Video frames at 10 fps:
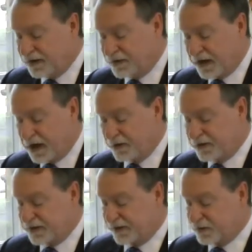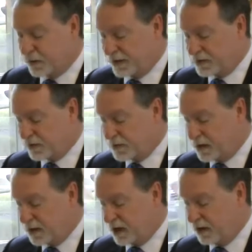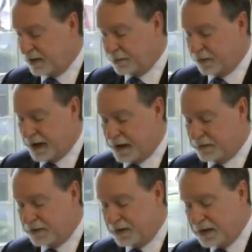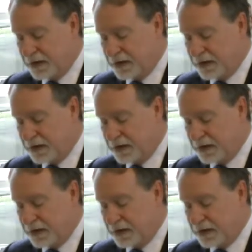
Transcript: Chief Psychiatrist of Victoria, Dr Mark Oakley-Brown,